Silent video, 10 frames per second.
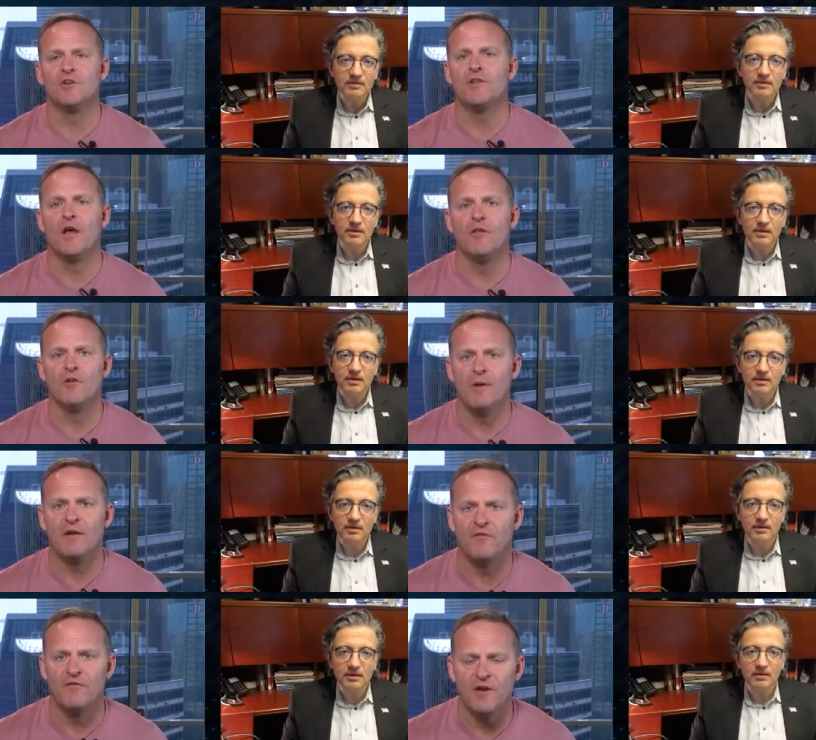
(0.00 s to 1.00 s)
Speaker 1: to the other big
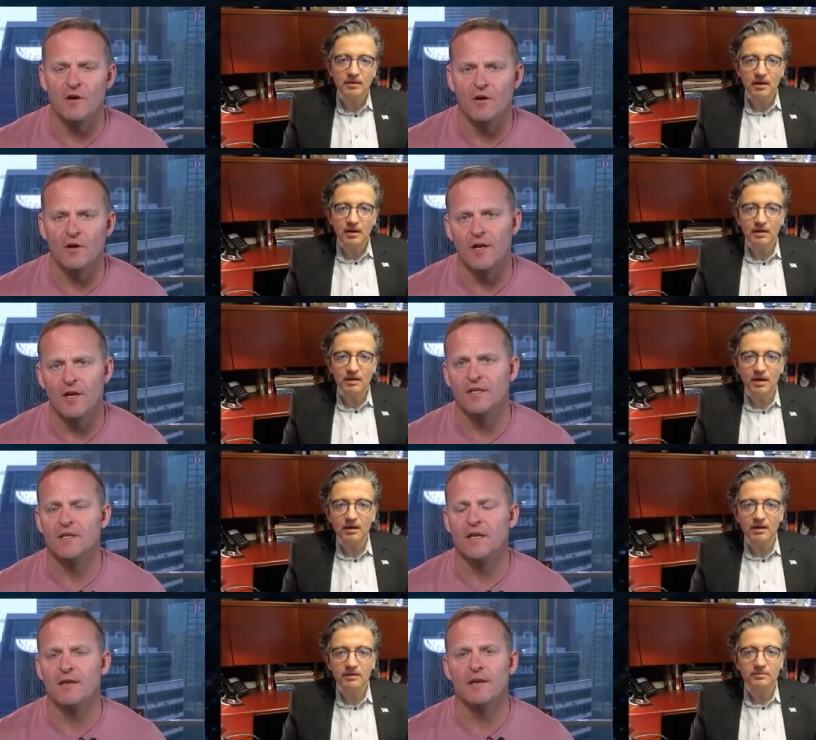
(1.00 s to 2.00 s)
fear is
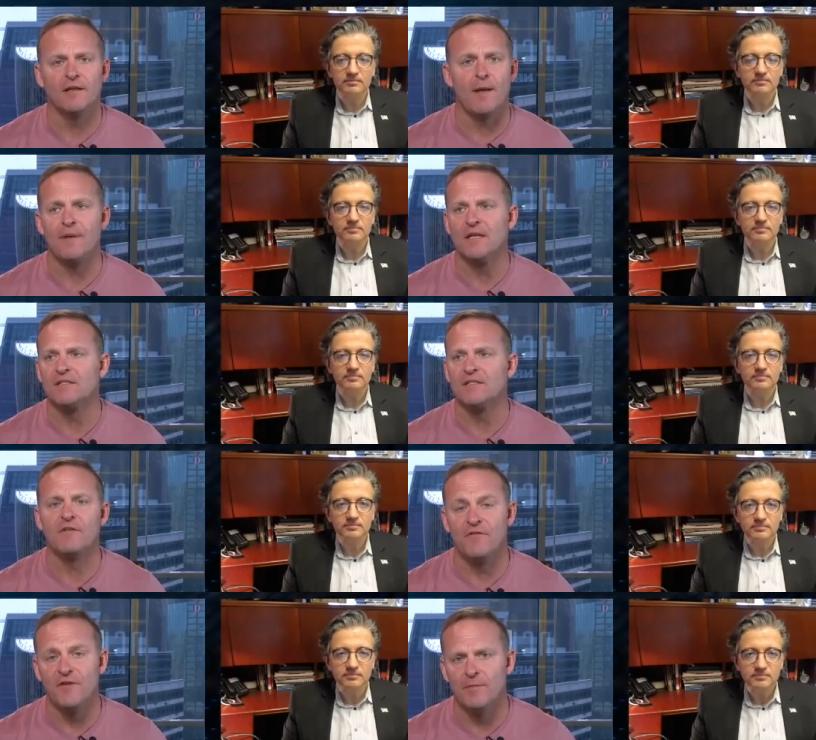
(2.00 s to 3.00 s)
that, I mean, it's not even a
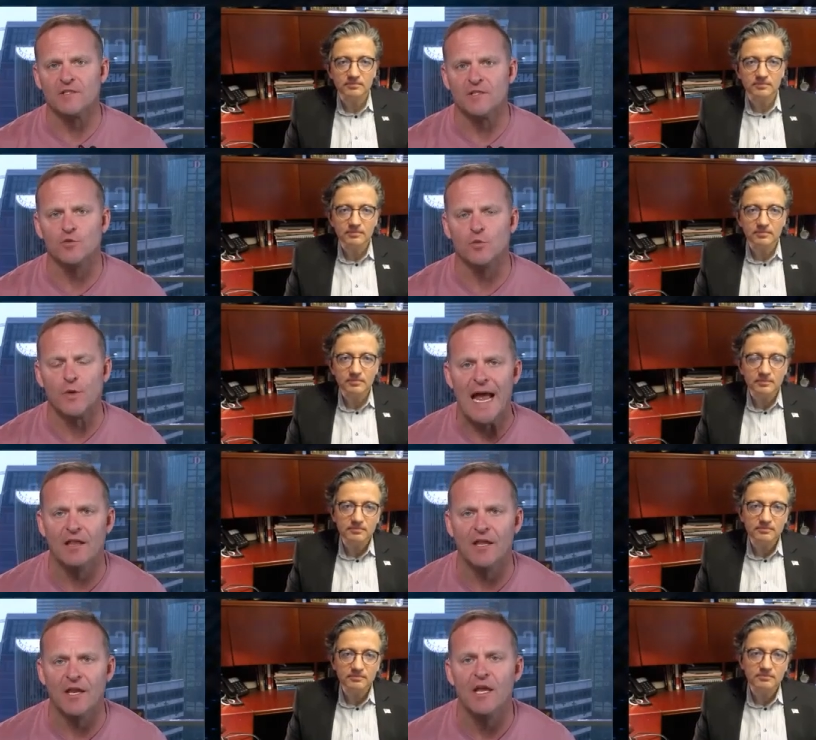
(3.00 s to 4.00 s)
fear because it's
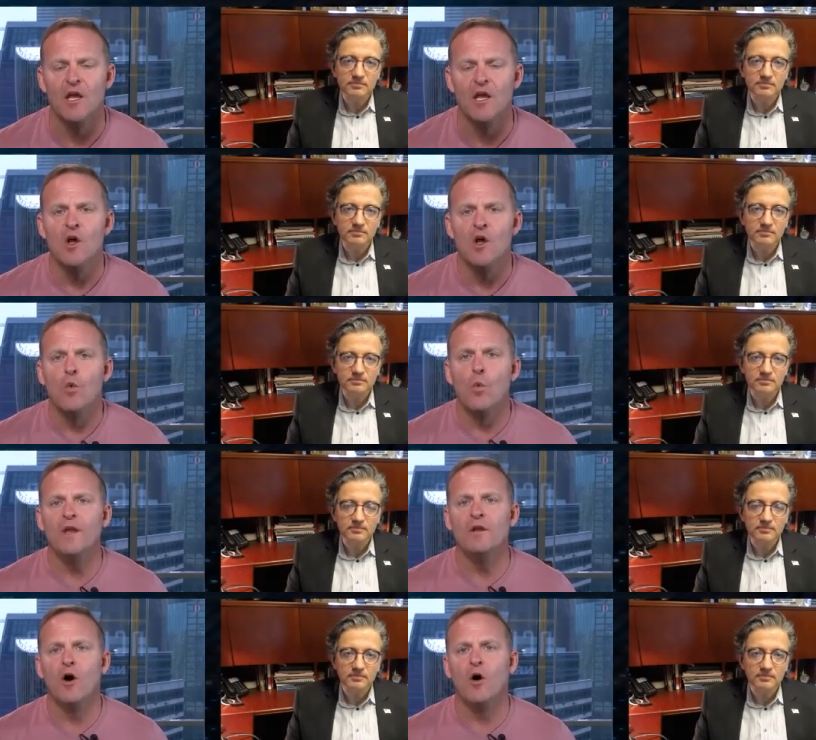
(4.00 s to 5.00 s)
reality. We
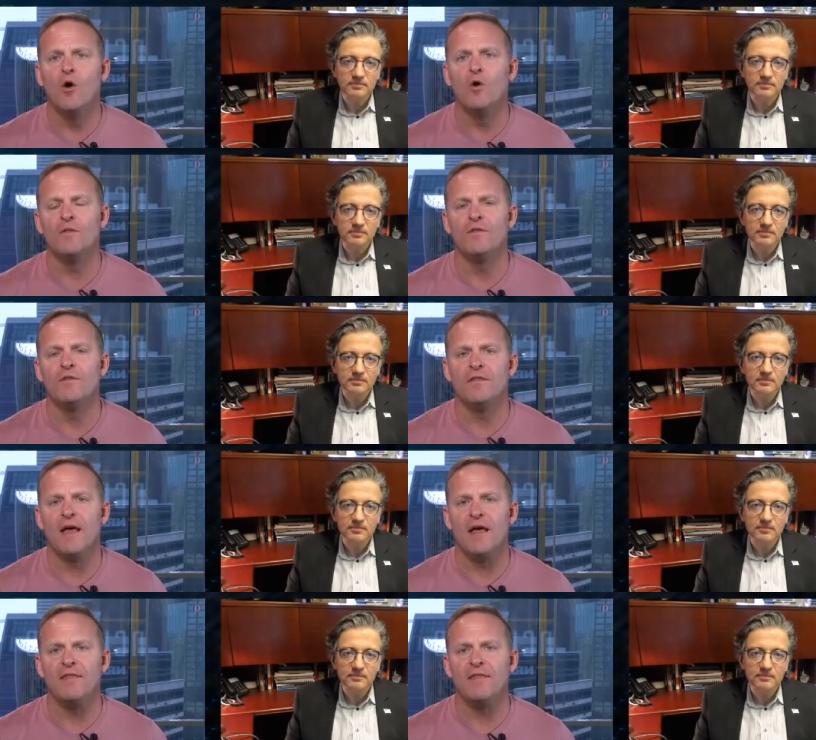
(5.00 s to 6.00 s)
know that
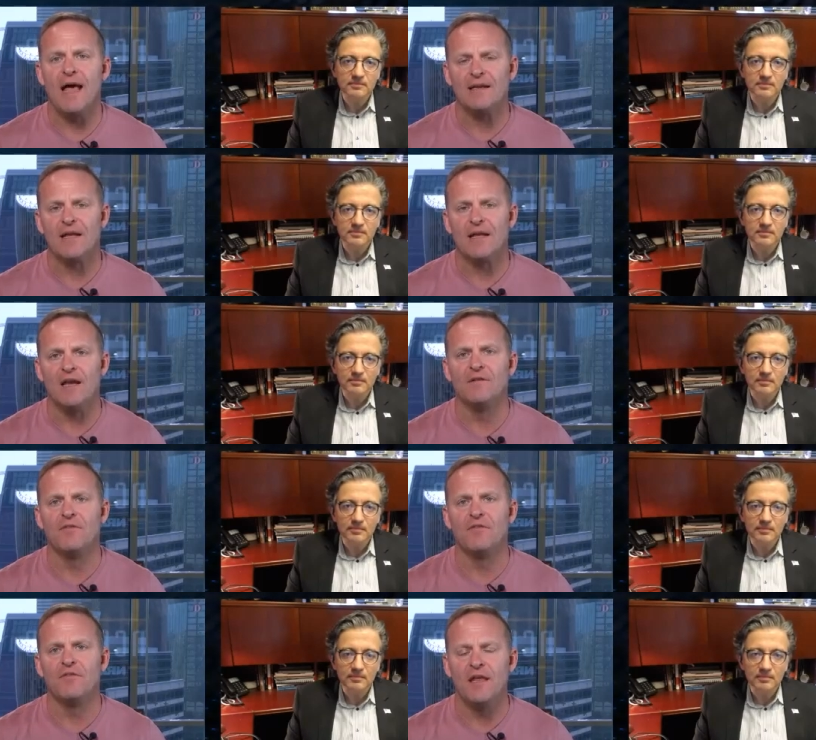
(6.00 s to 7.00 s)
that, that kind of
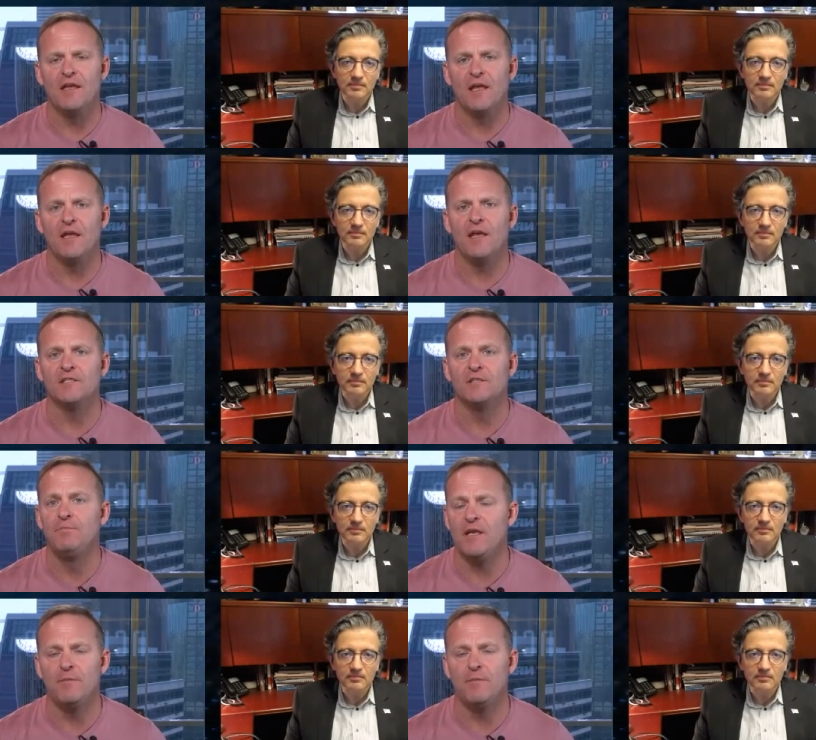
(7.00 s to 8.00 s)
thinking is
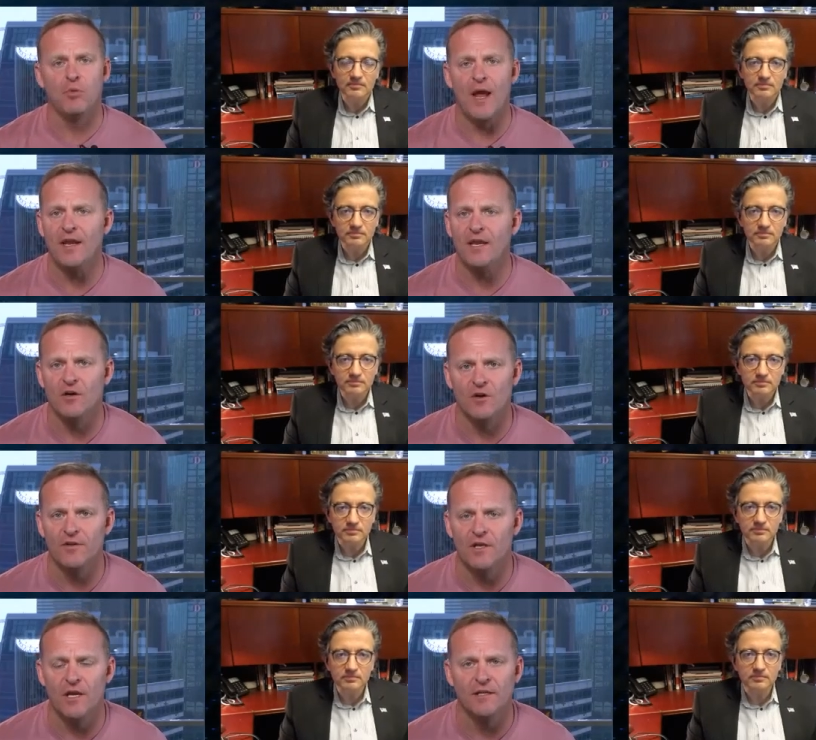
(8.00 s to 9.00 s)
being bred here in the
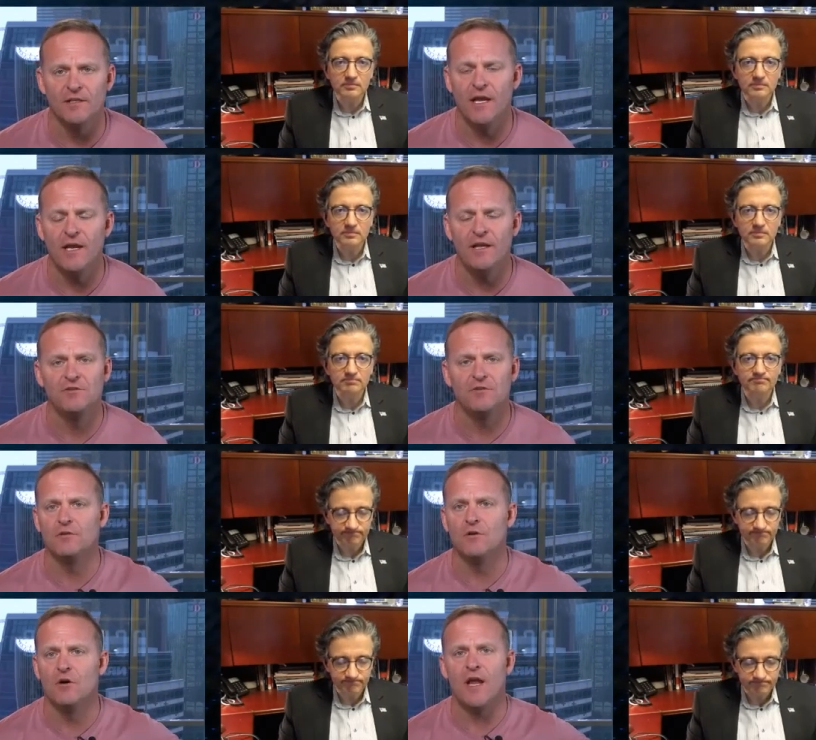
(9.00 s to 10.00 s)
United States. You could
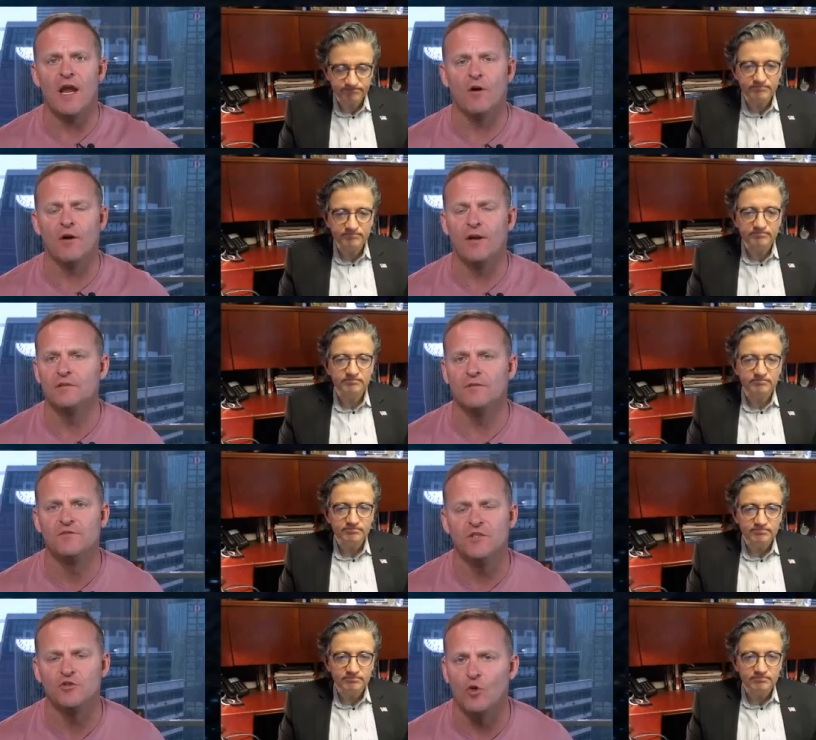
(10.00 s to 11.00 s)
go to areas of
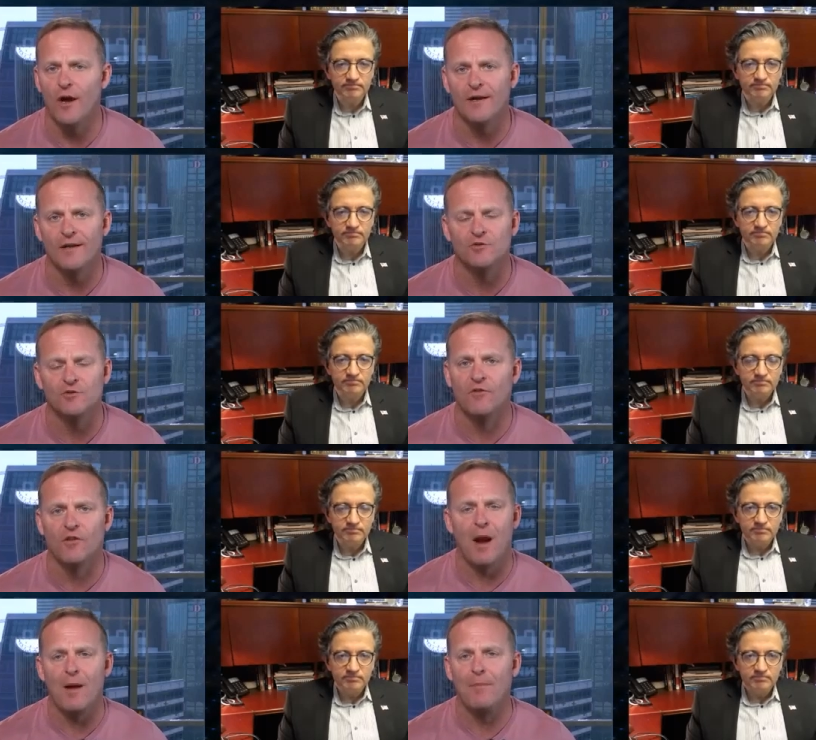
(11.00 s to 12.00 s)
Detroit and truthfully
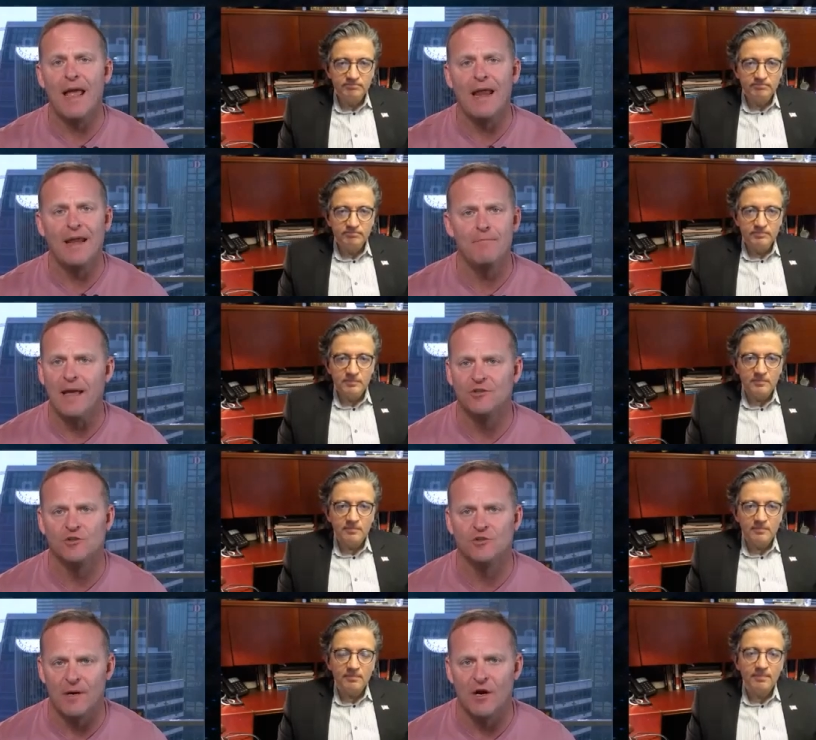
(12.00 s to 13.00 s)
probably any major
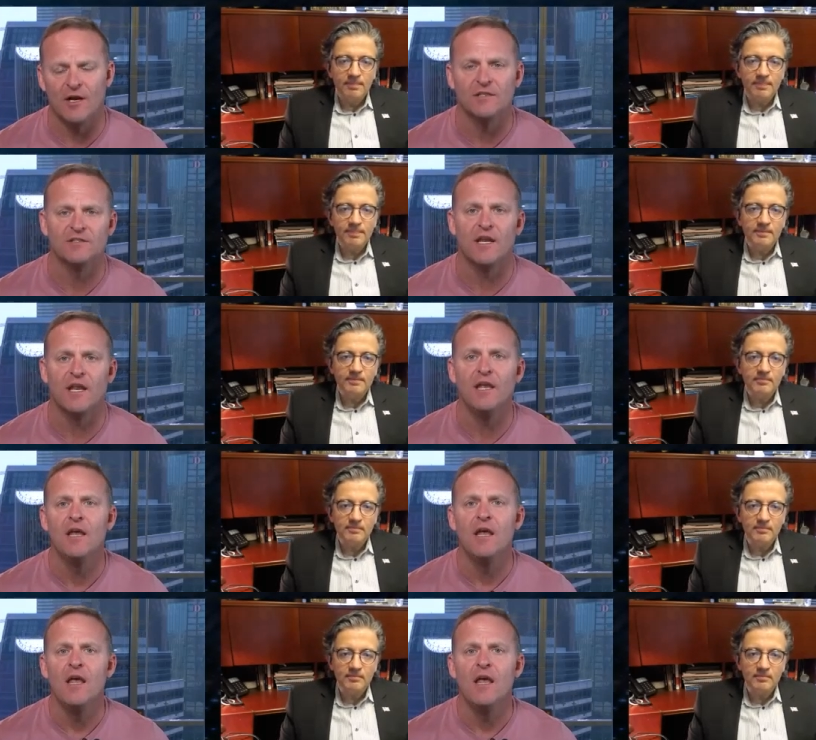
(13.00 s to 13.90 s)
American city